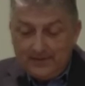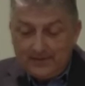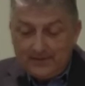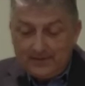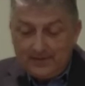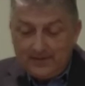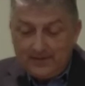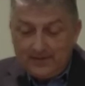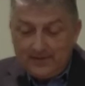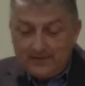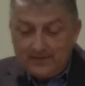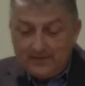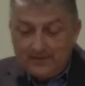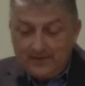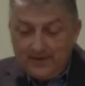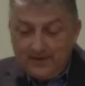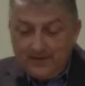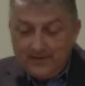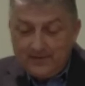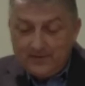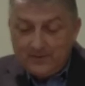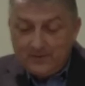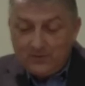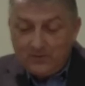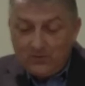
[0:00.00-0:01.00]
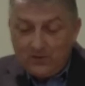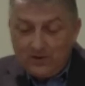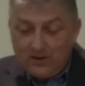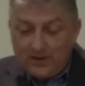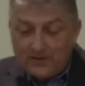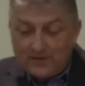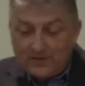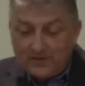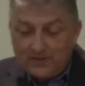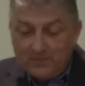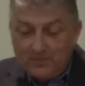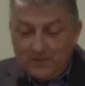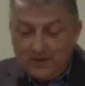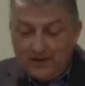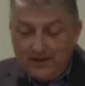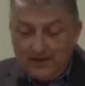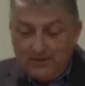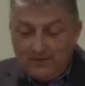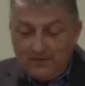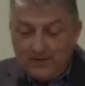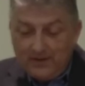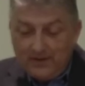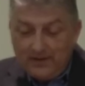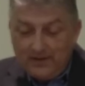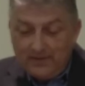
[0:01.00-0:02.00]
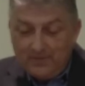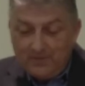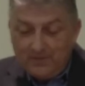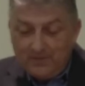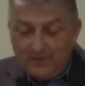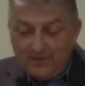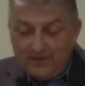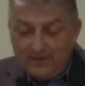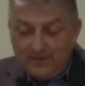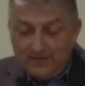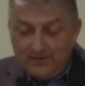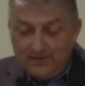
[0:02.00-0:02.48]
as I turn to Christ and believe in Him.